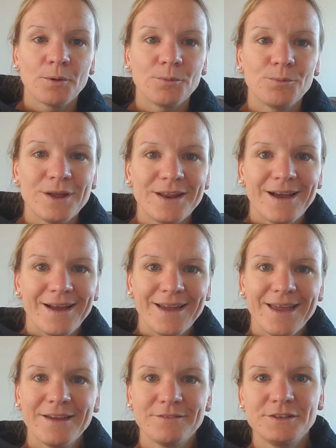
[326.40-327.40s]
When I
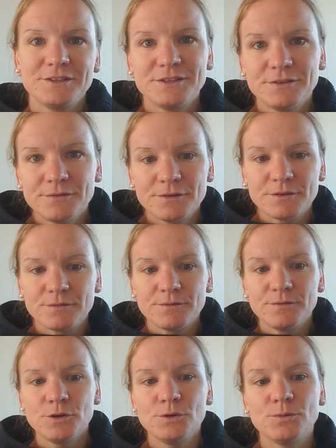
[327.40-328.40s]
have a
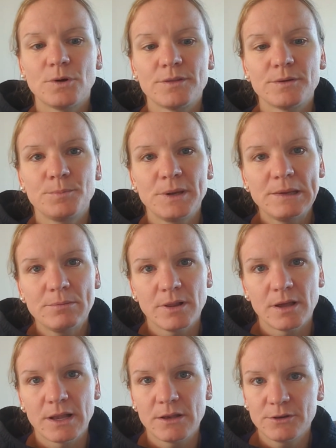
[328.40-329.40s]
different view on the people
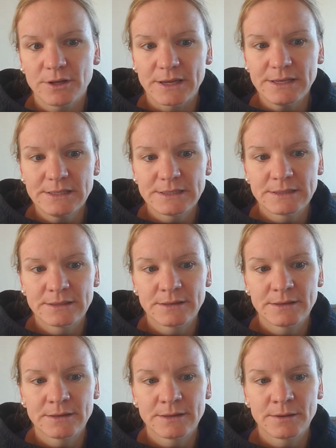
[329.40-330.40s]
I look at,
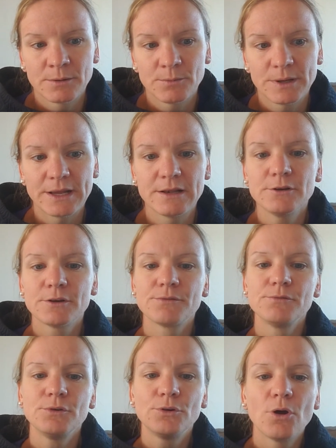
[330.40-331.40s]
when I look
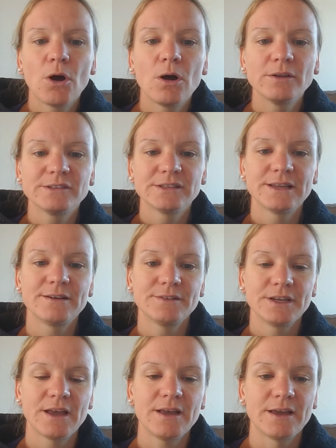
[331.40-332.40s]
through God's
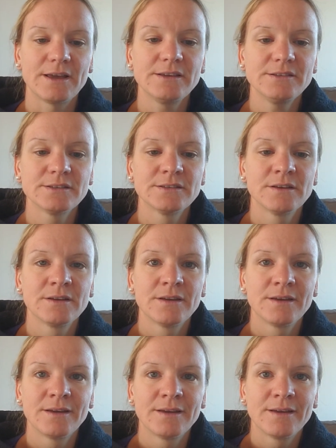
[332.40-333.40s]
loving eyes,
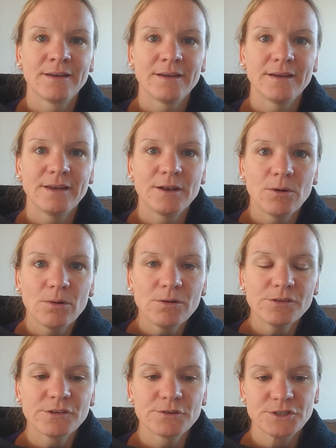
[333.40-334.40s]
it
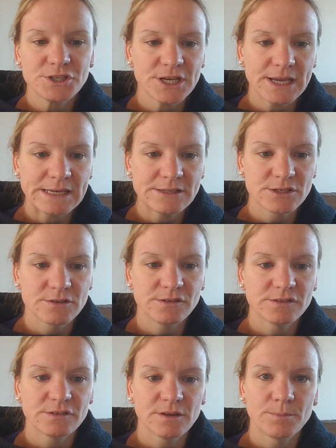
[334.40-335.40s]
also
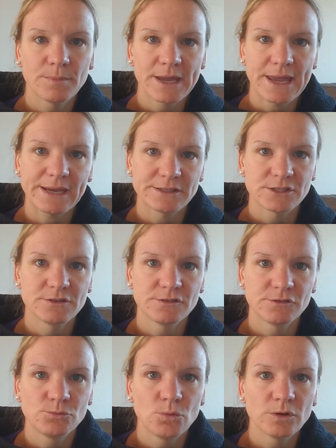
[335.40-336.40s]
changes my actions
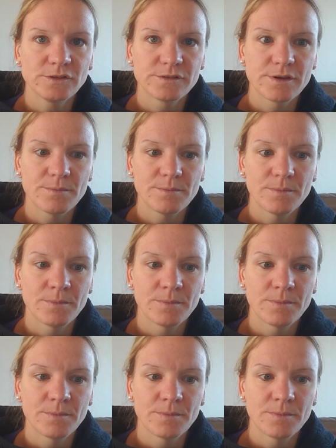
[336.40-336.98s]
towards them.